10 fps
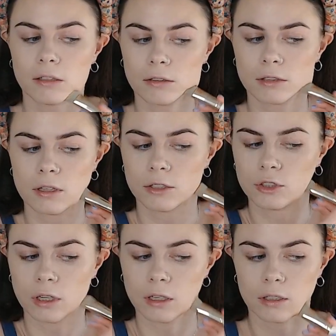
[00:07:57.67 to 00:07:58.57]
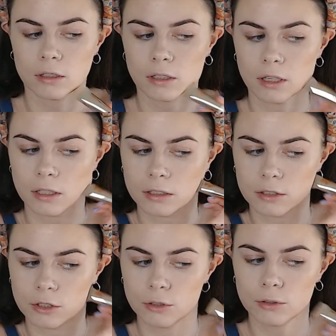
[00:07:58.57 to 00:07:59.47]
to the jaw, nothing
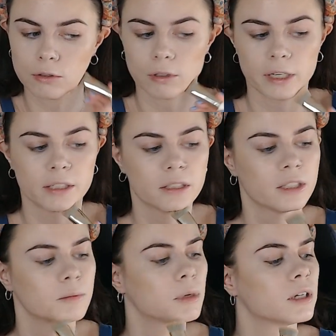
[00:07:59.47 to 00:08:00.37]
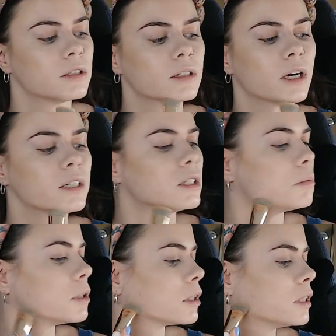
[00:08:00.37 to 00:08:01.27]
too crazy, but I
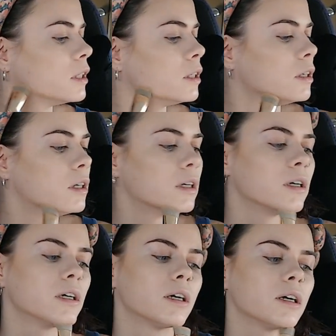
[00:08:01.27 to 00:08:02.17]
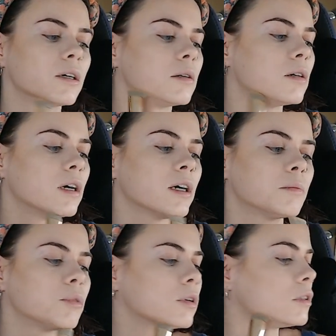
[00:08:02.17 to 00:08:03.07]
typically add
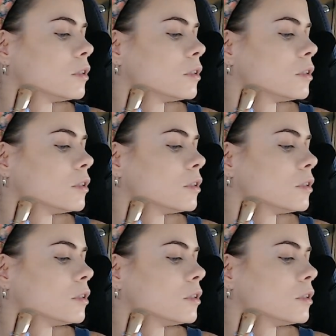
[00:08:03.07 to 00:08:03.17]
bronzer